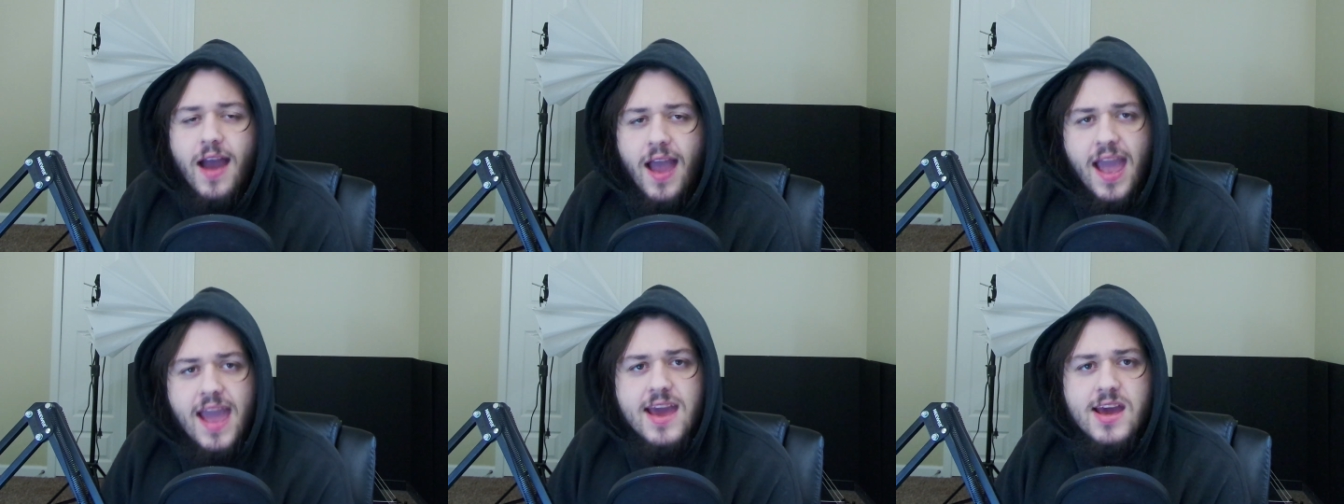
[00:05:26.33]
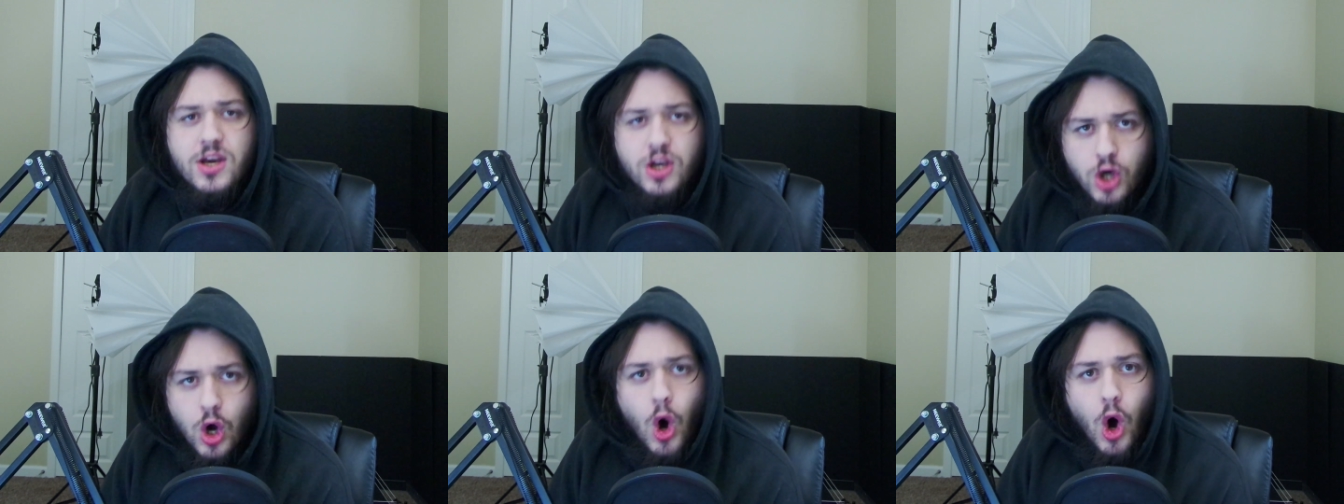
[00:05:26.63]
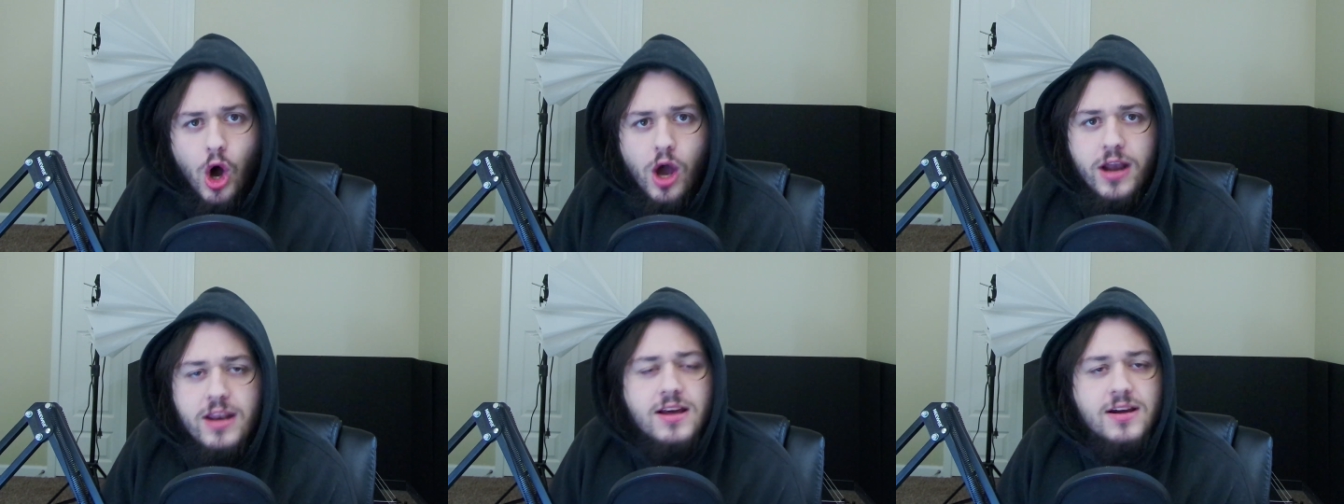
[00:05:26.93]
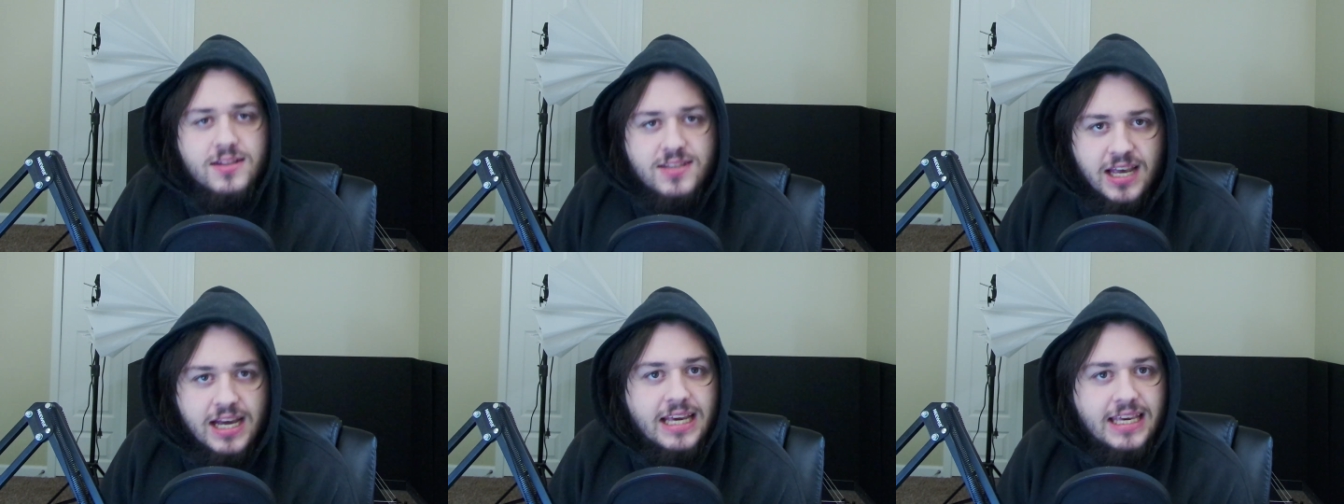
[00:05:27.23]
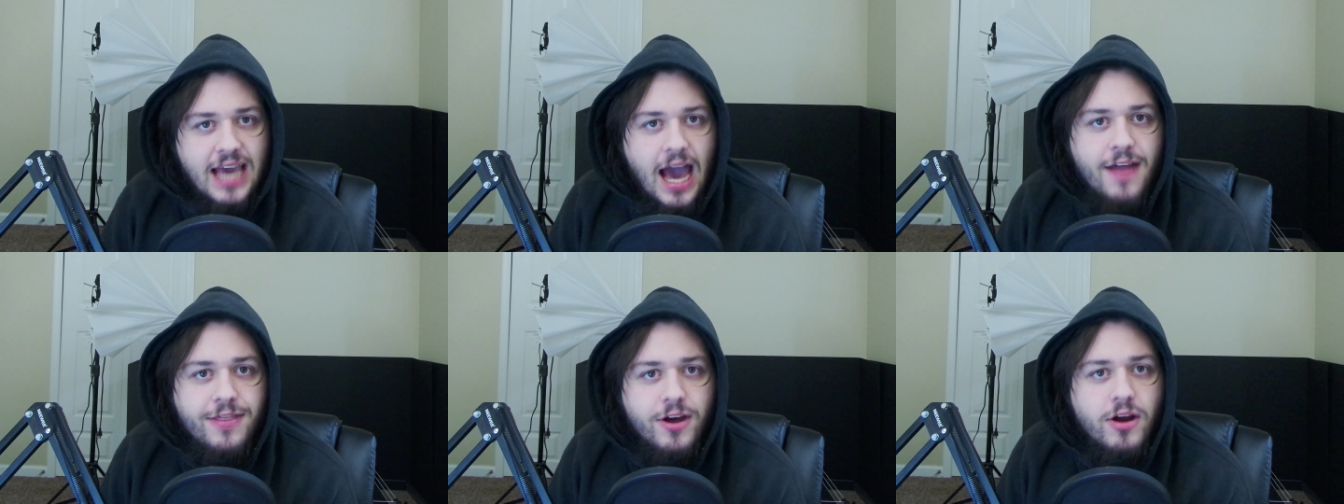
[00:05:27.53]
and good
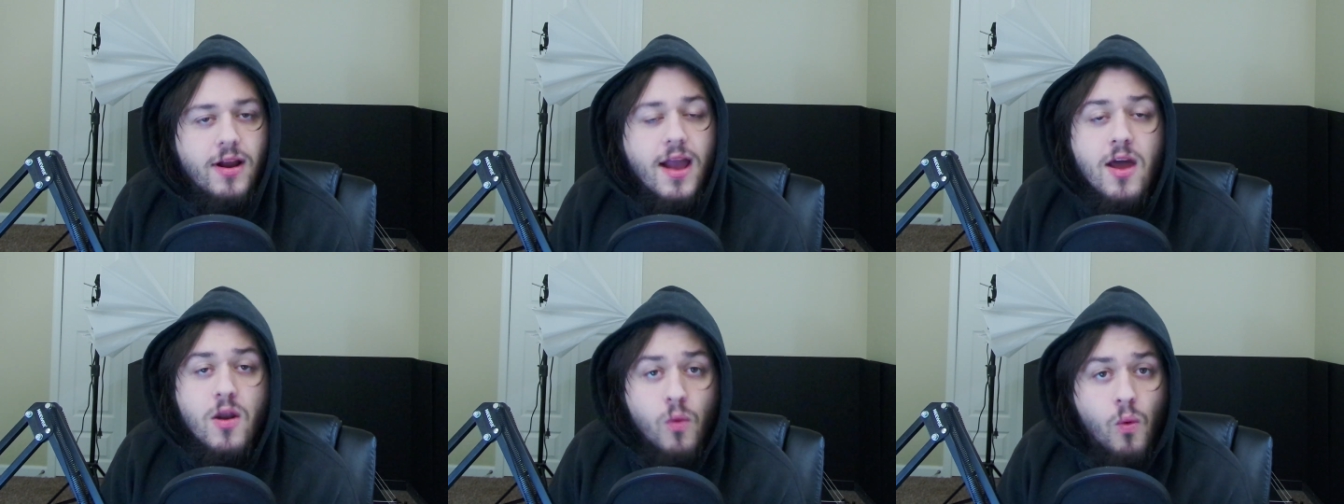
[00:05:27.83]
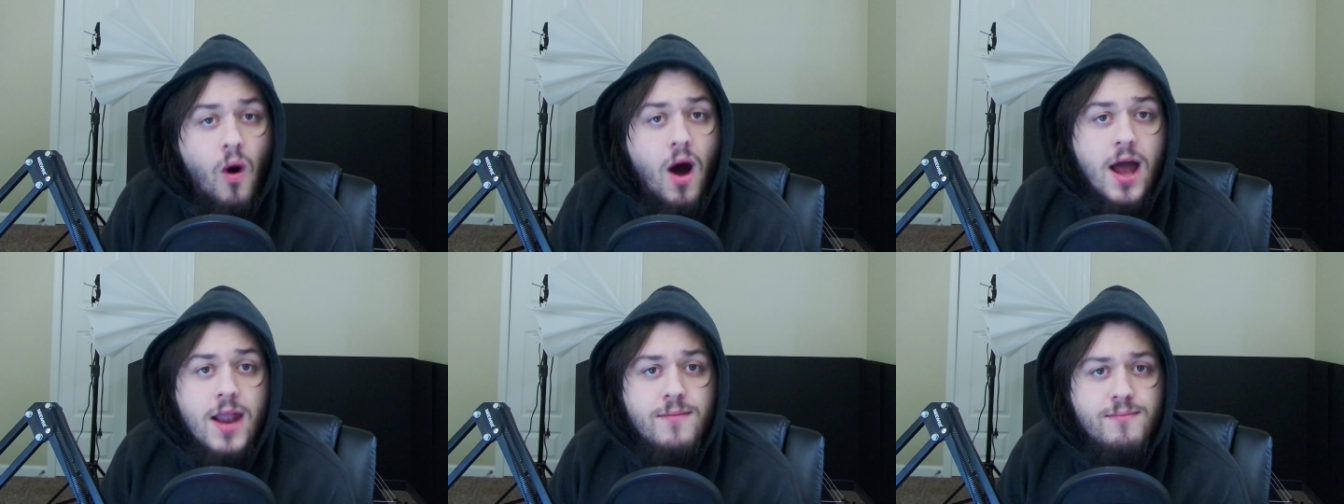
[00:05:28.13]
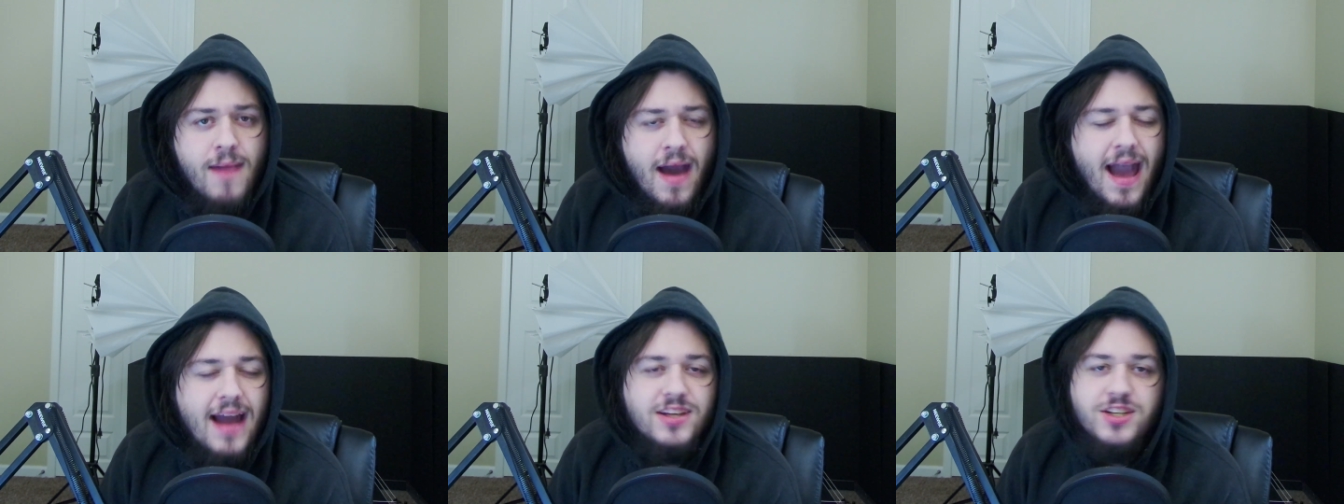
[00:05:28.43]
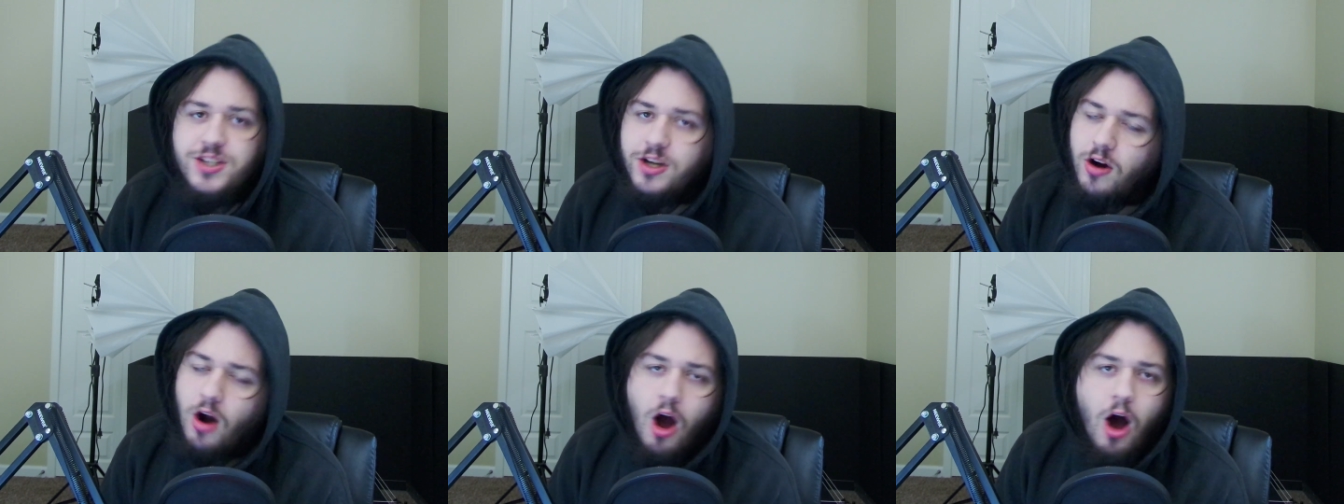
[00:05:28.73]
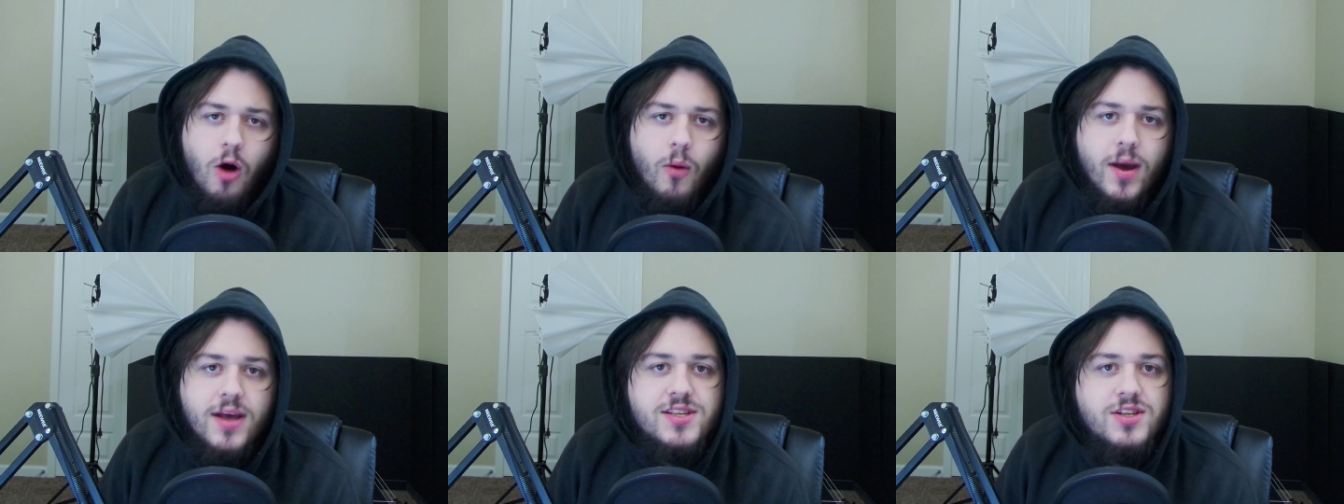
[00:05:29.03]
together in one match, you're
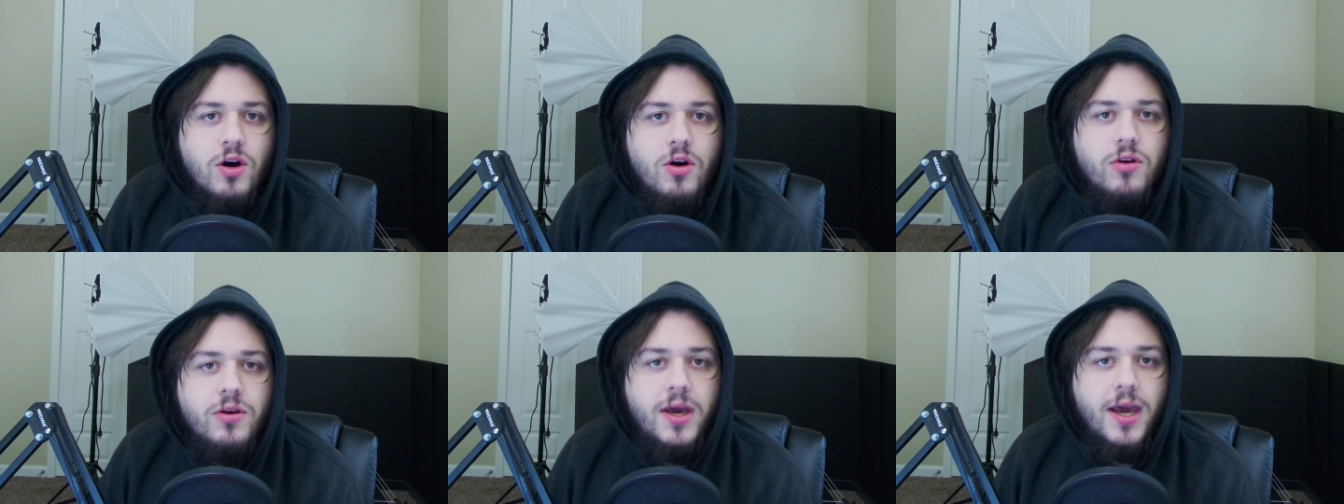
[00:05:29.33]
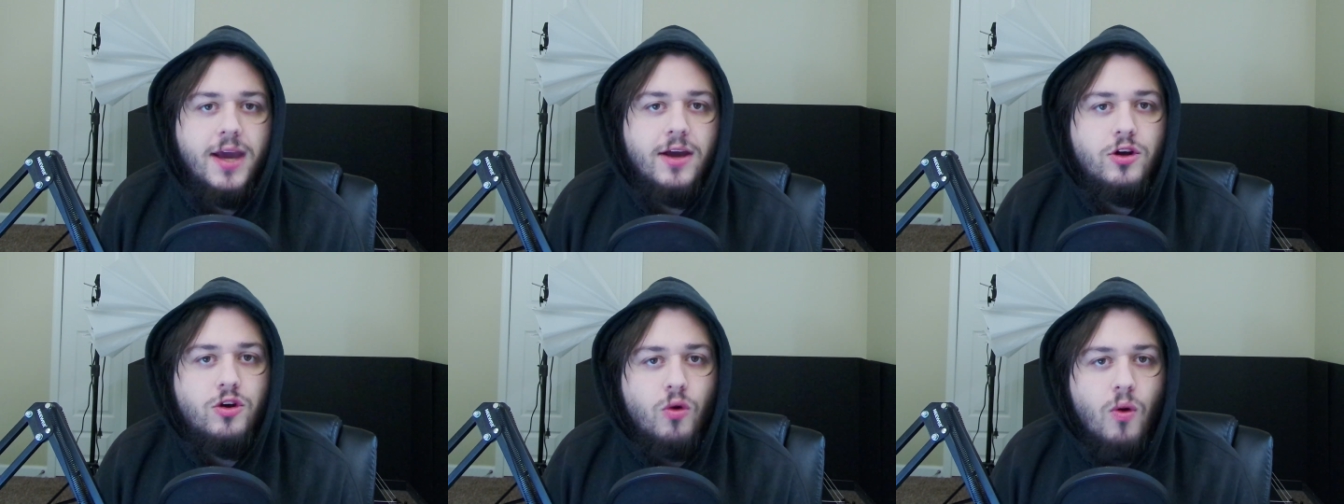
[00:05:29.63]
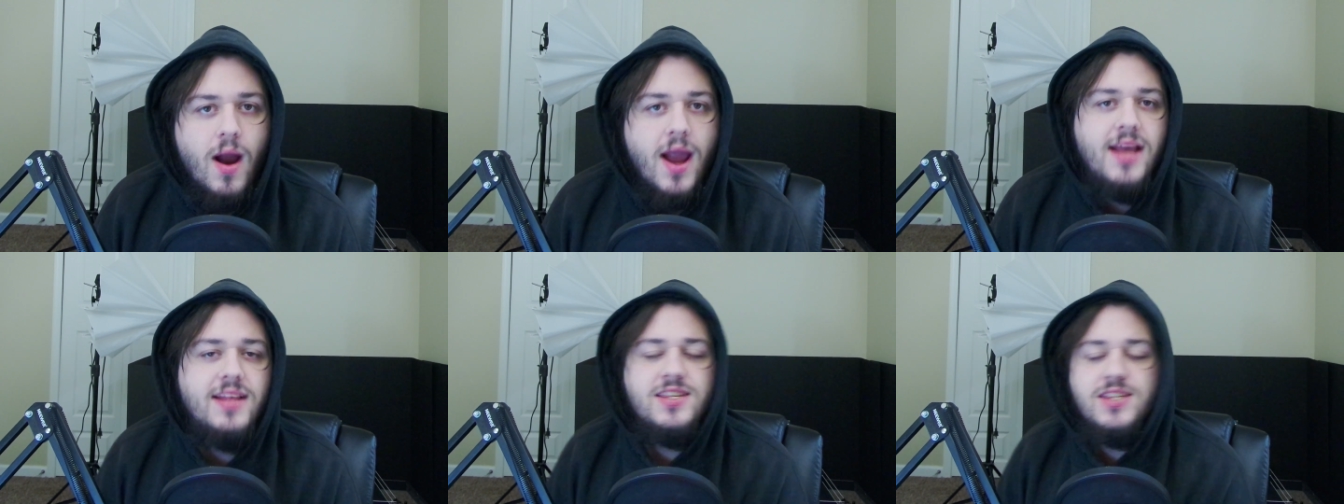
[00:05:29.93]
always gonna get great.